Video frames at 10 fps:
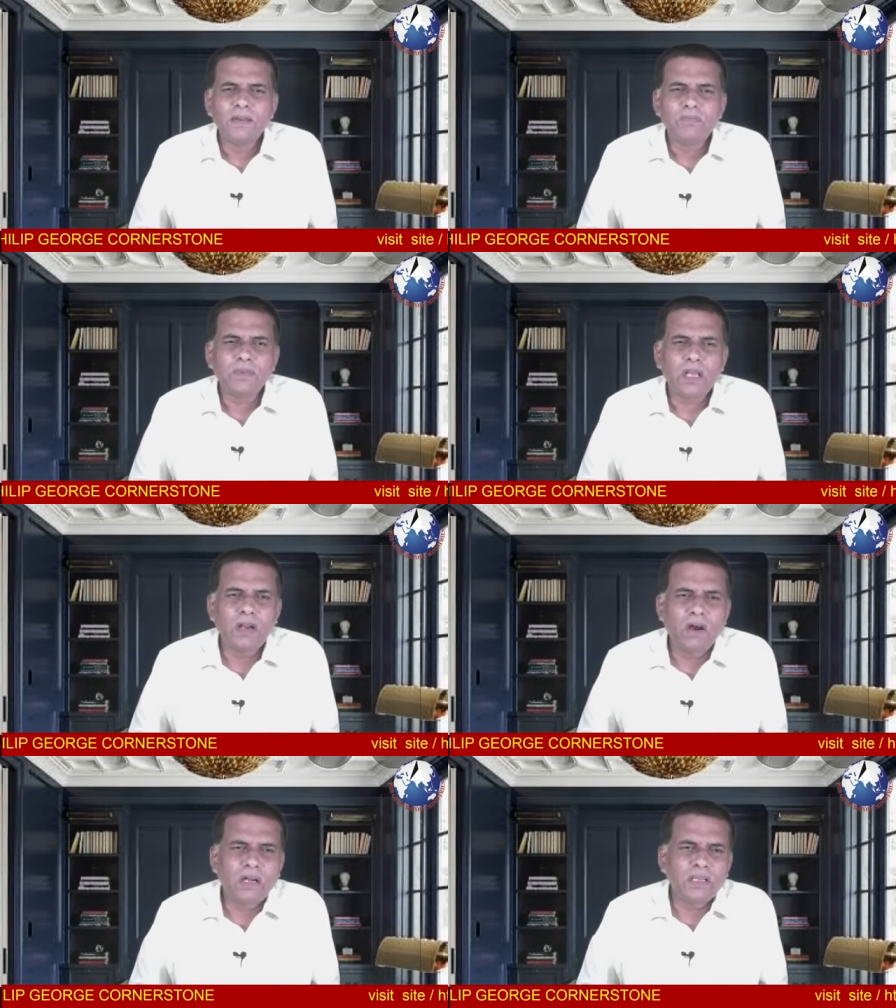the
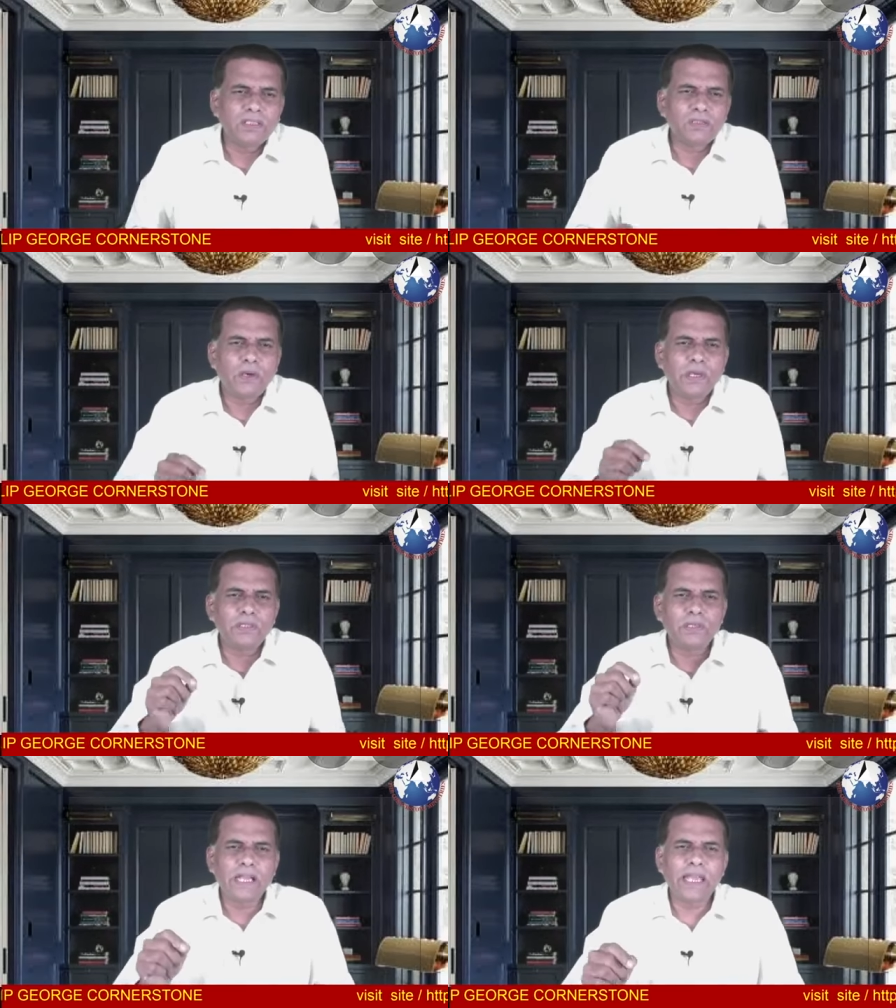Lord is
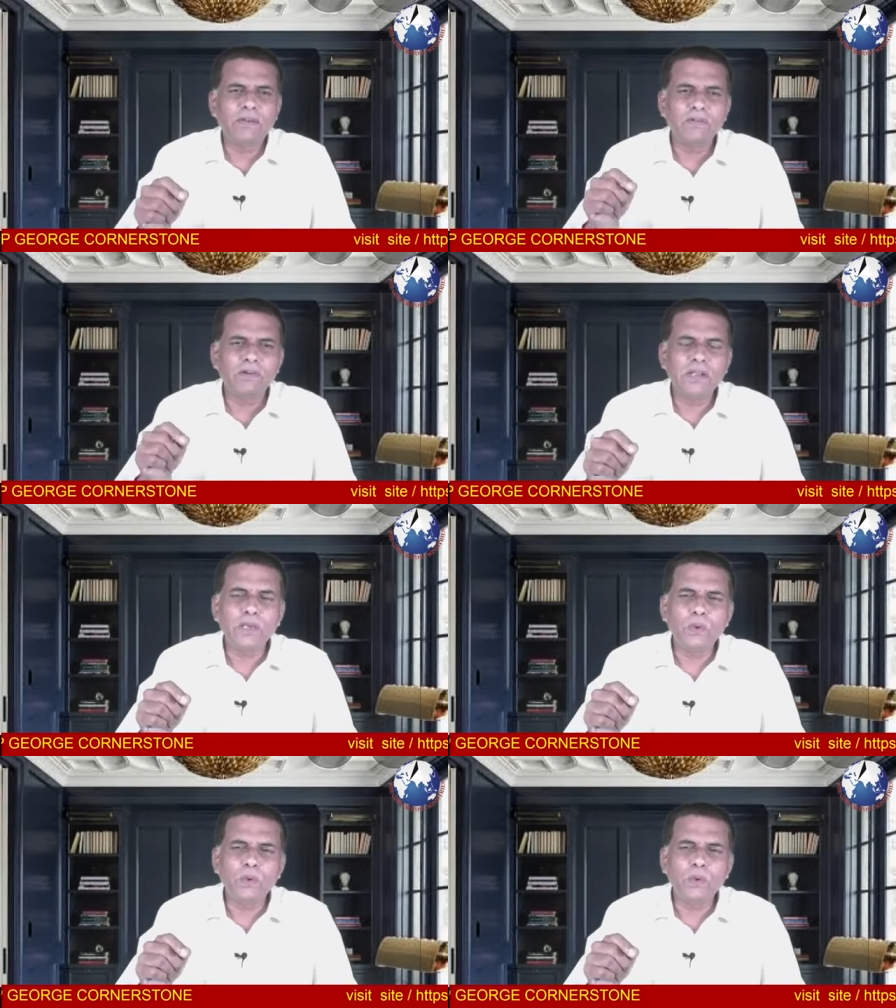going to give